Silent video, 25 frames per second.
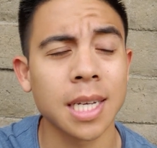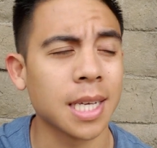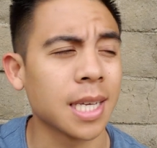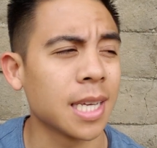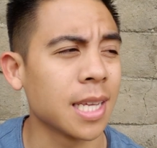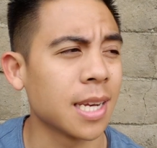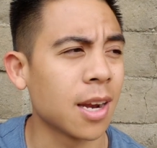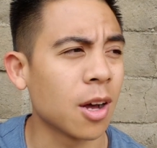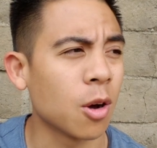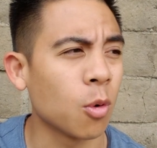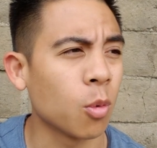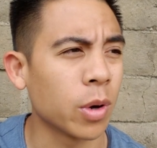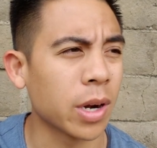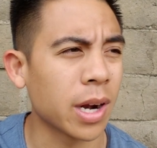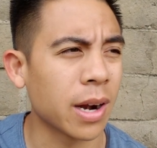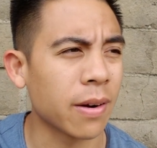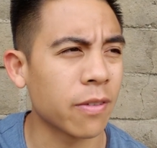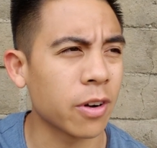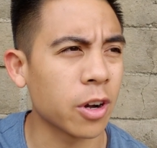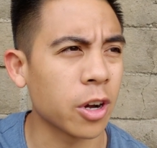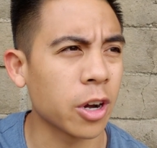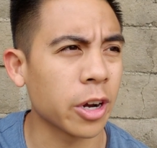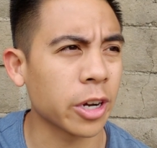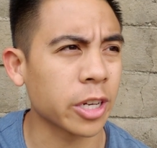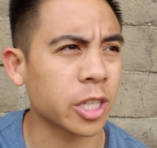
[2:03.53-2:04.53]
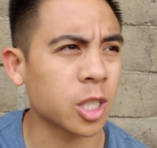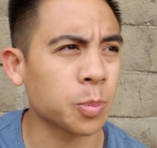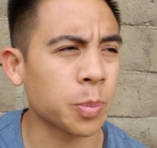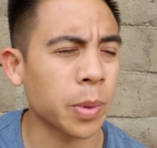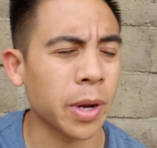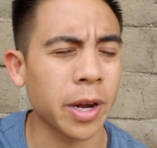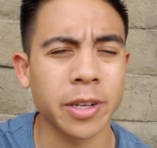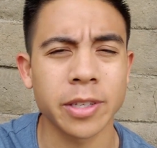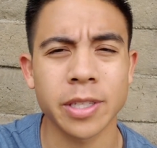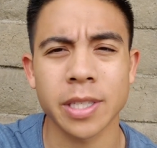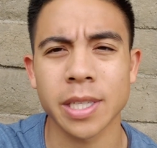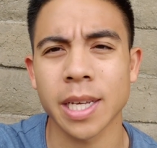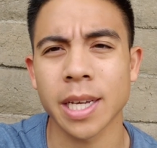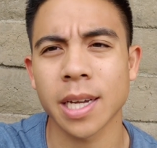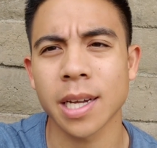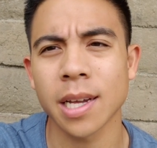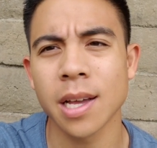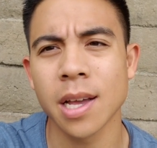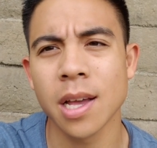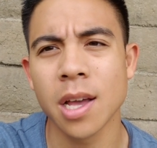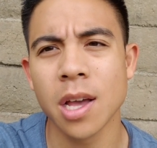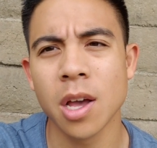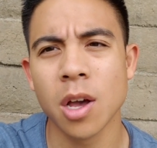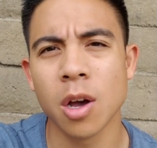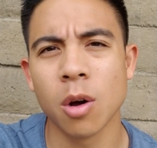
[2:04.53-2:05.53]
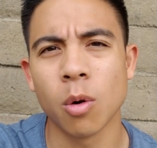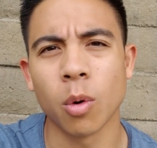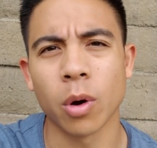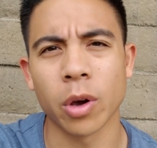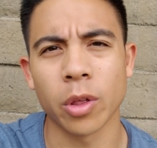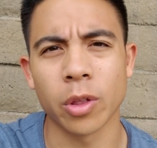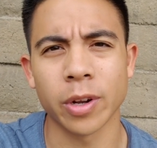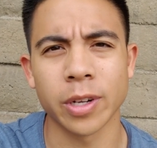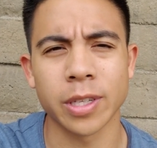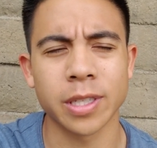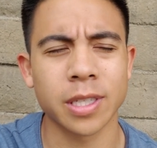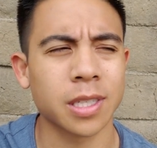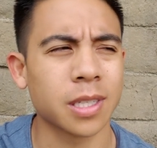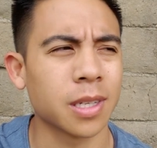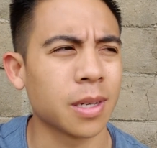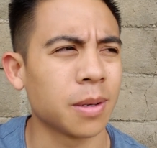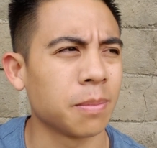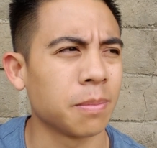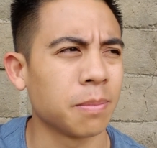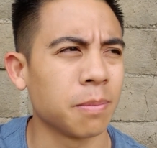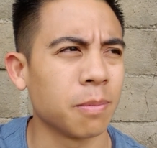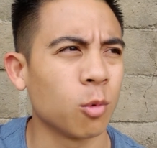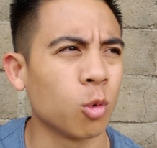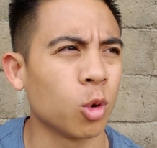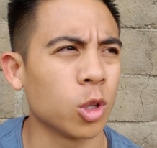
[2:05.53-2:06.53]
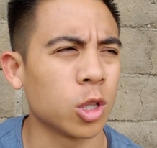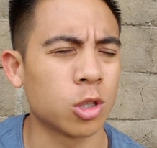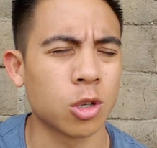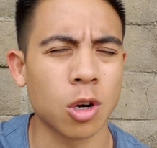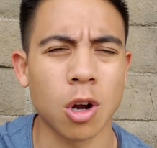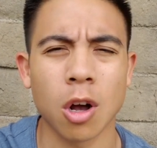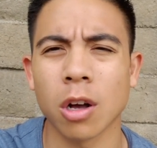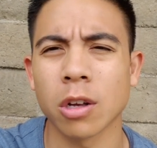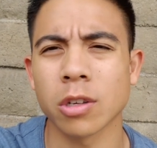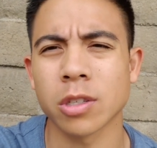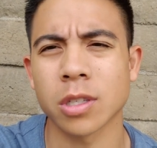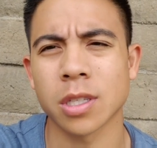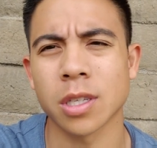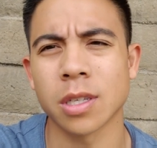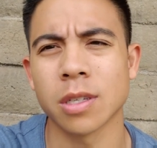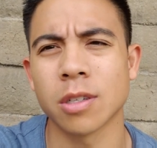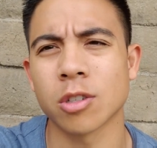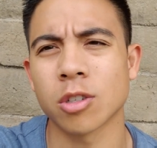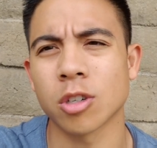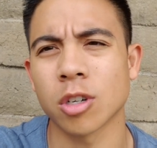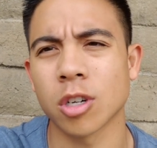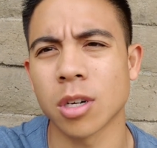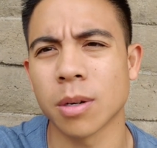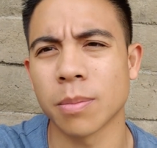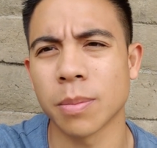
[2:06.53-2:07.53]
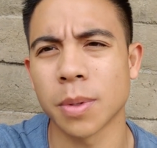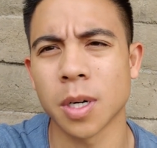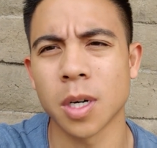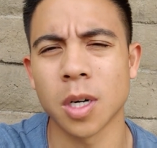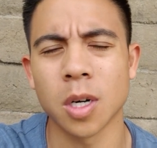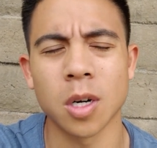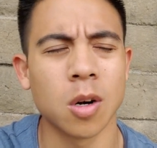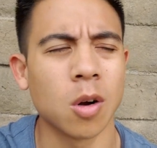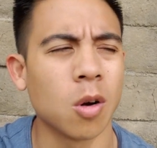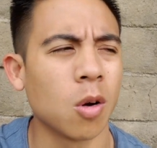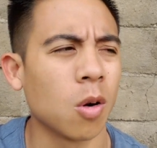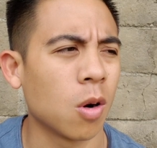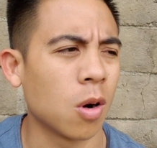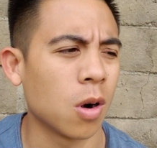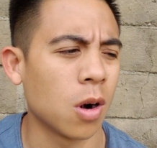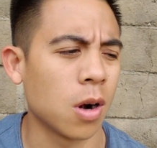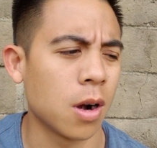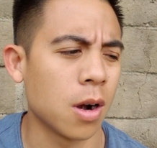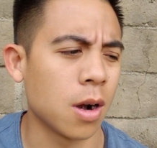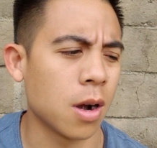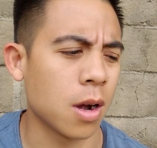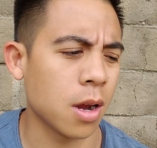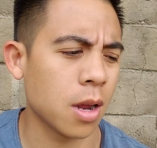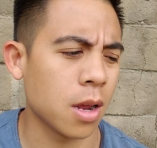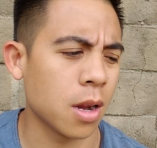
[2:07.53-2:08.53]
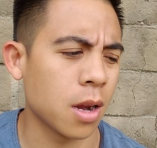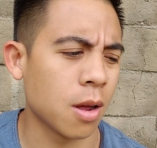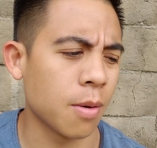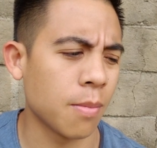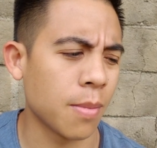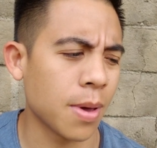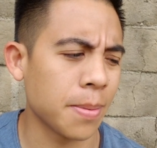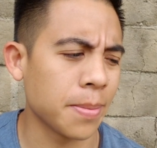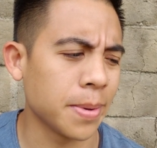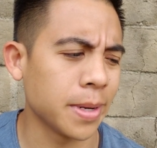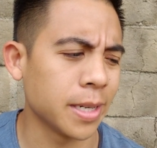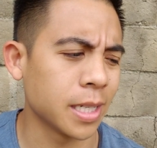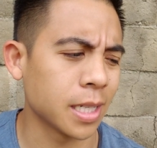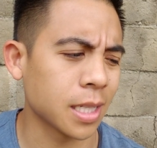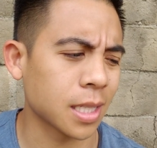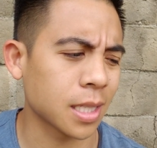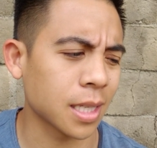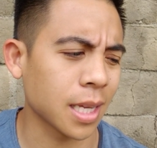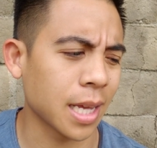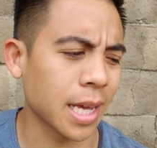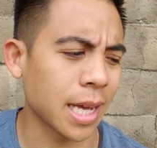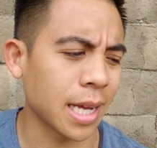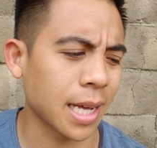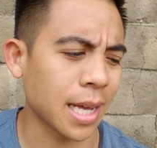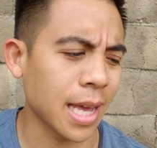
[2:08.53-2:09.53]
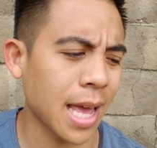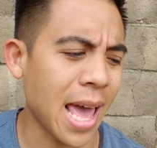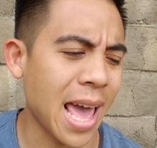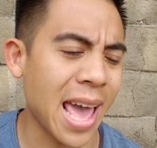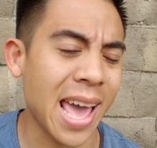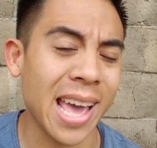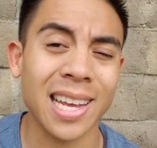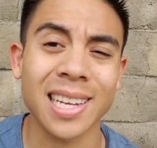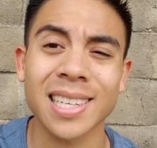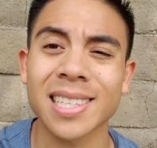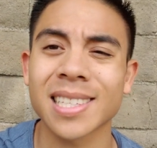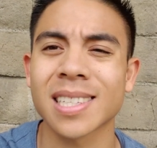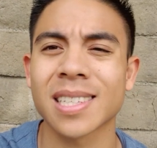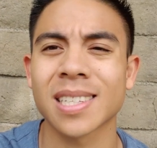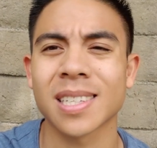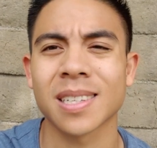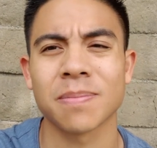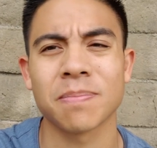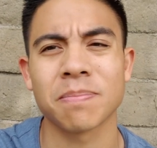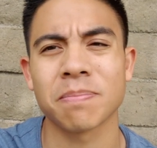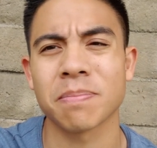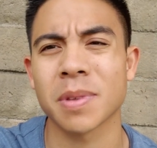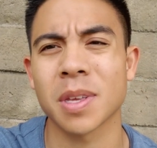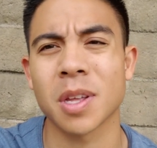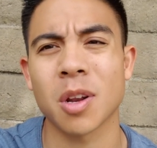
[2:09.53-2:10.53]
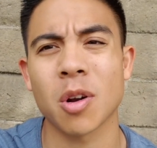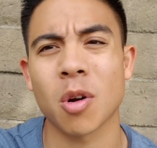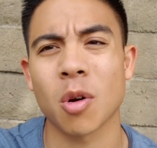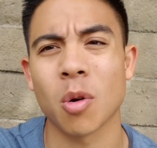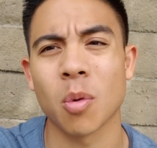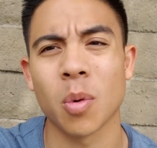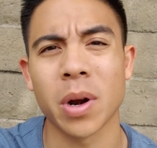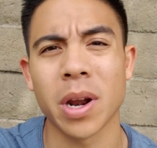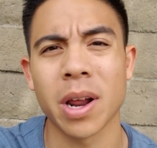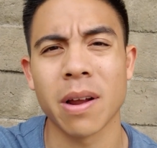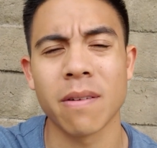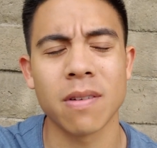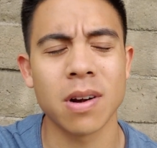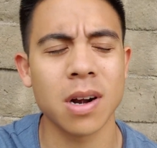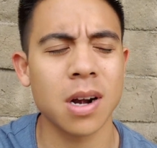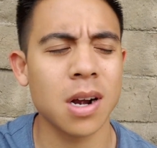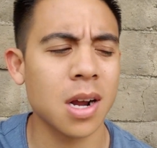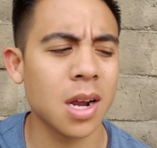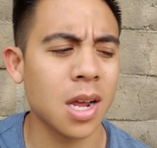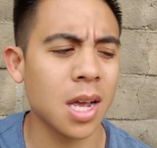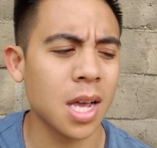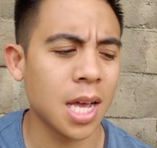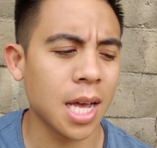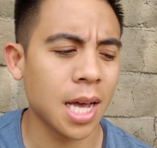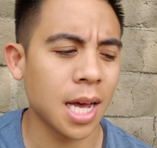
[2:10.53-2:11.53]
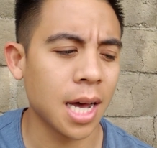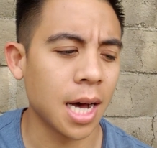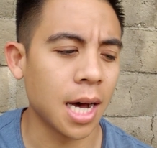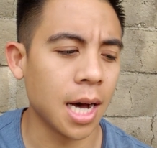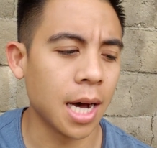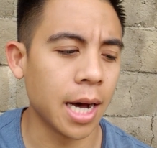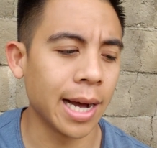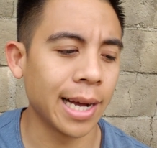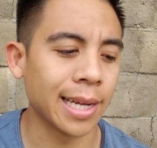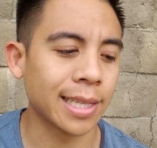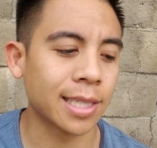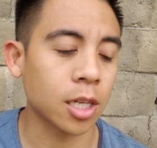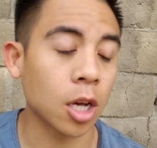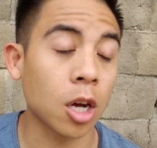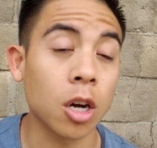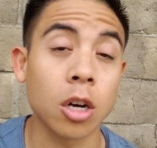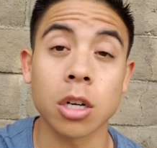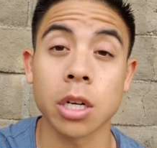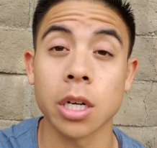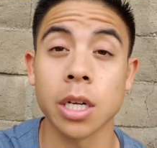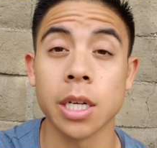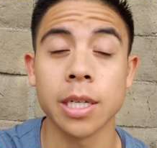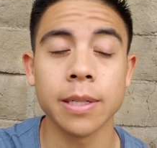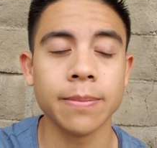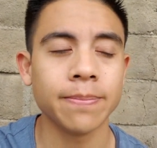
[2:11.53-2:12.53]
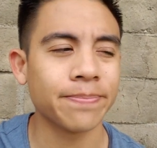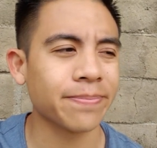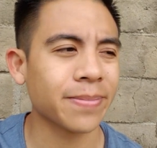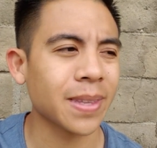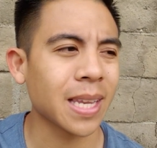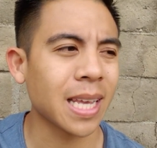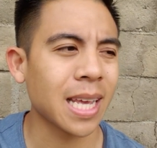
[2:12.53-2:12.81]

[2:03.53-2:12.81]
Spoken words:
You know, whatever you're experiencing, whether it's some withdrawal syndrome or you know, maybe just like angst, you know, or whatever, it's all good.